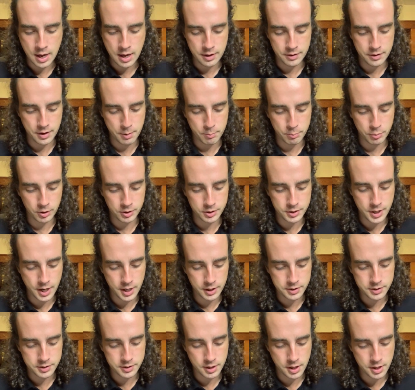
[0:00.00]
that
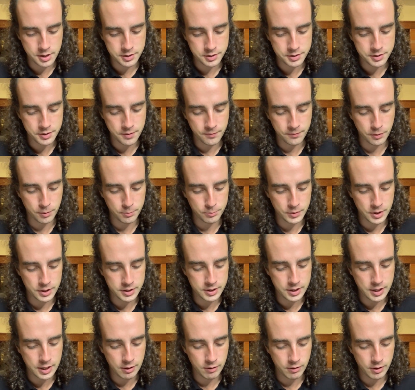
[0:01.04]
protects us from the
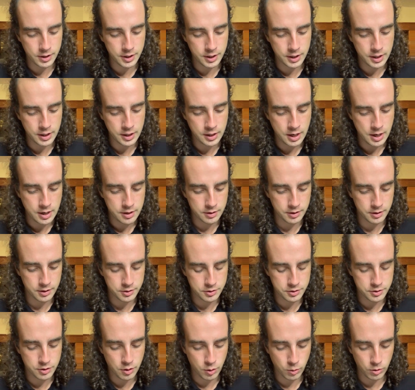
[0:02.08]
tyranny that has
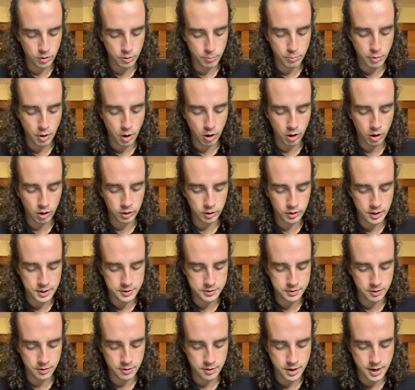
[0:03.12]
torn apart
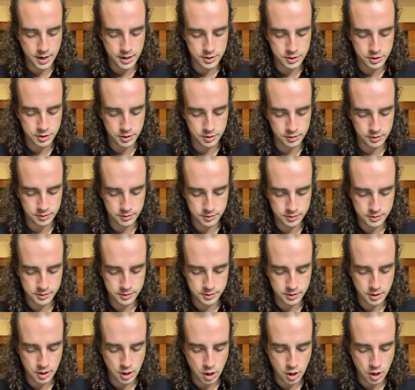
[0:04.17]
lesser nations.